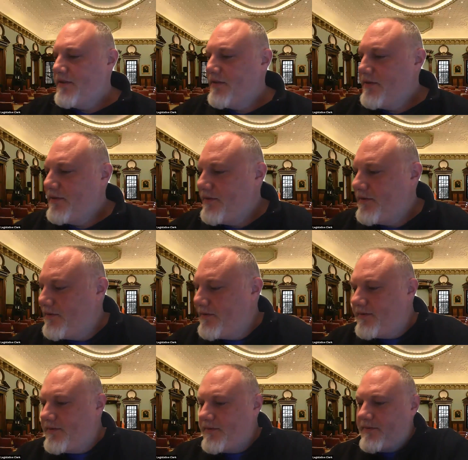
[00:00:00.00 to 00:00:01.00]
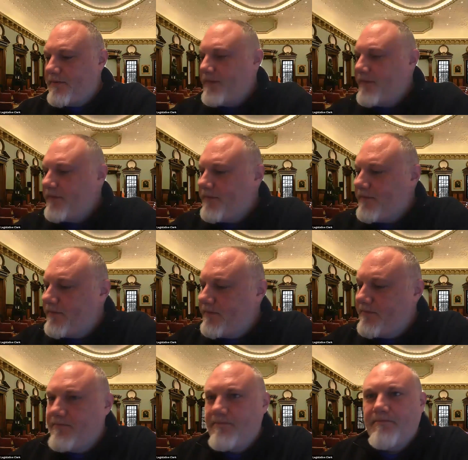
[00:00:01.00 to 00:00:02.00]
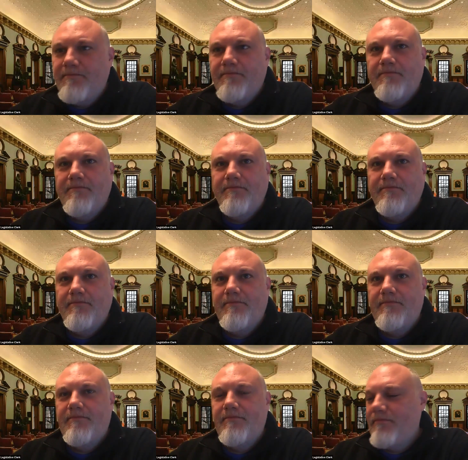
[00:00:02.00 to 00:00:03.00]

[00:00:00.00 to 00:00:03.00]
[no speech]